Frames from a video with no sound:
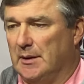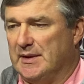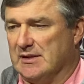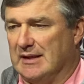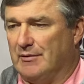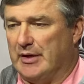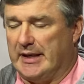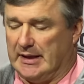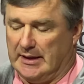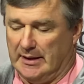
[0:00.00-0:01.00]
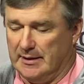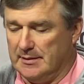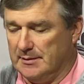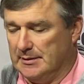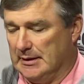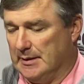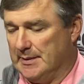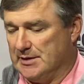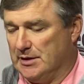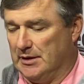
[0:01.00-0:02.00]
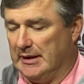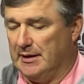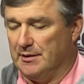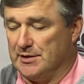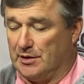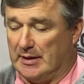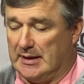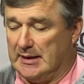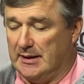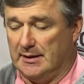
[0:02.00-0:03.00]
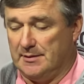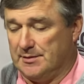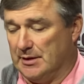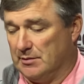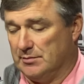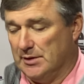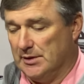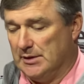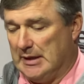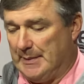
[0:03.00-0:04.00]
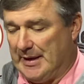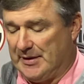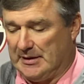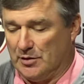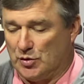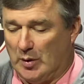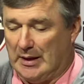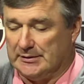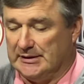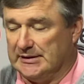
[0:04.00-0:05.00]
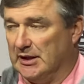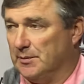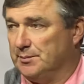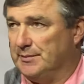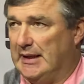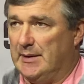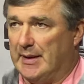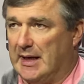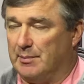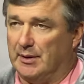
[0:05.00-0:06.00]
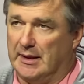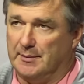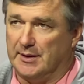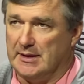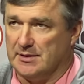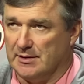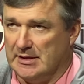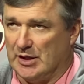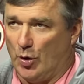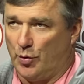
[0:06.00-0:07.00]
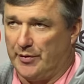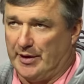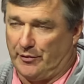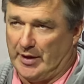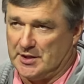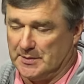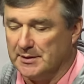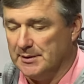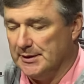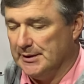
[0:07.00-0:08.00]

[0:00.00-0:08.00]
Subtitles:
He's a level-headed kid. He's a good leader. He's a great kid. So, I mean, I think those qualities help anybody play, but he's older than a freshman.